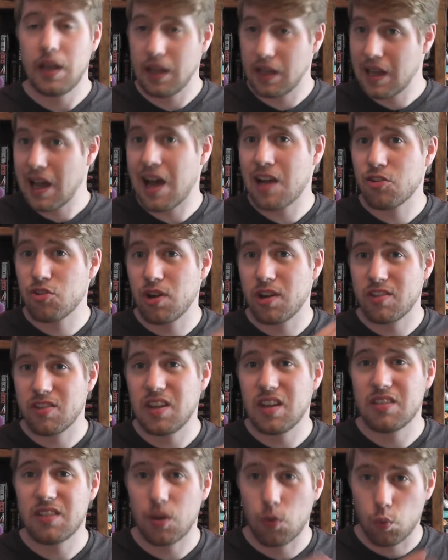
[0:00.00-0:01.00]
In contrast,
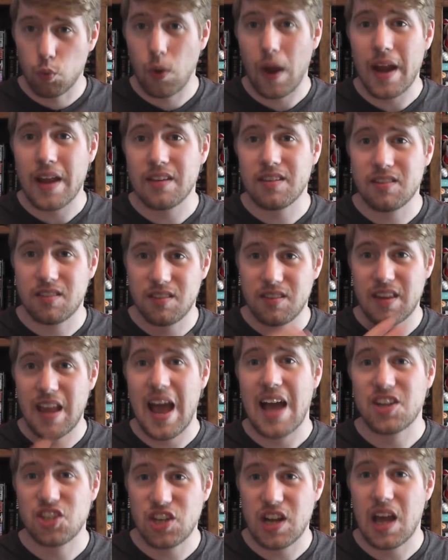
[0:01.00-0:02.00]
things like race,
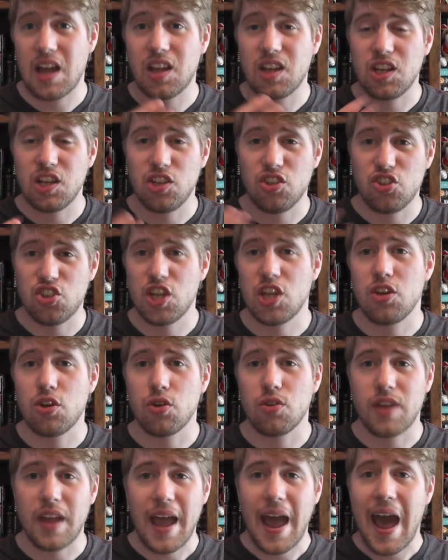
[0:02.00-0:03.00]
nationality,
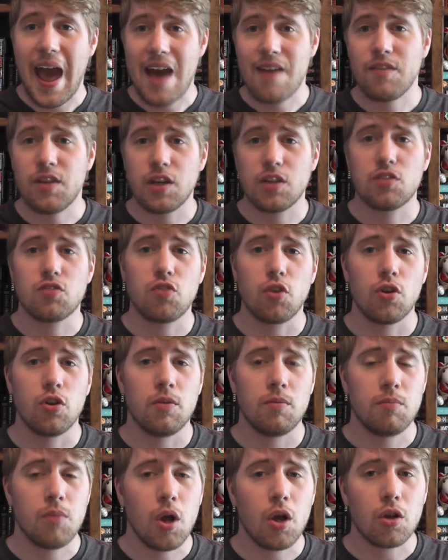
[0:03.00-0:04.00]
gender, they have an
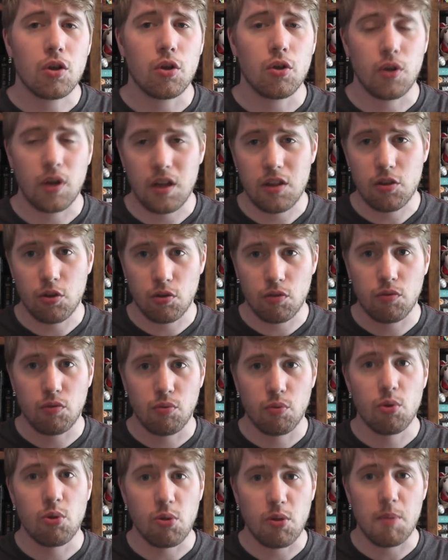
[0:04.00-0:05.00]
external marker either
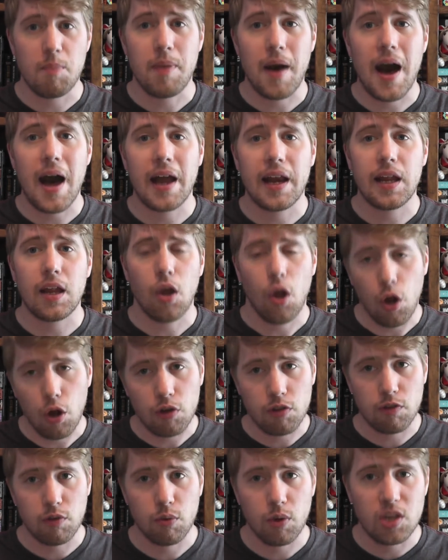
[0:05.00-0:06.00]
through the body
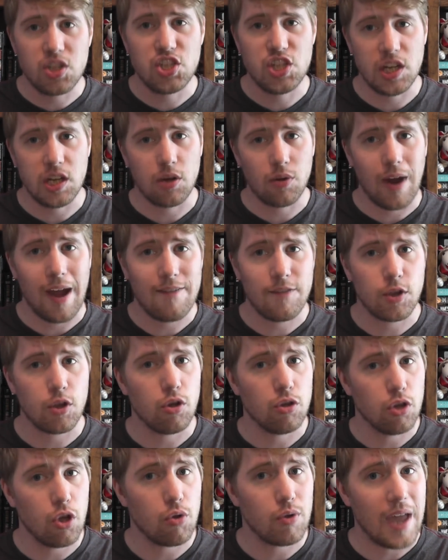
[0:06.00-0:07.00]
or through a
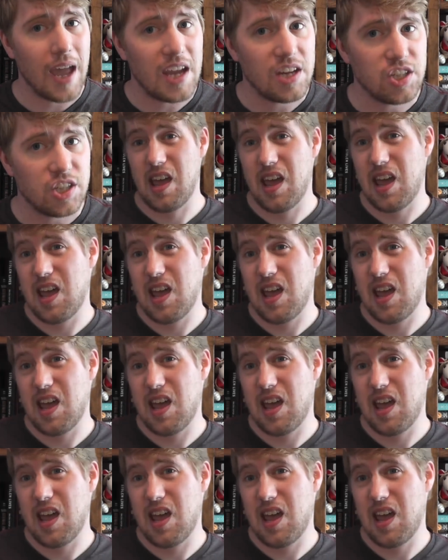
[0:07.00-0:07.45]
geographical location.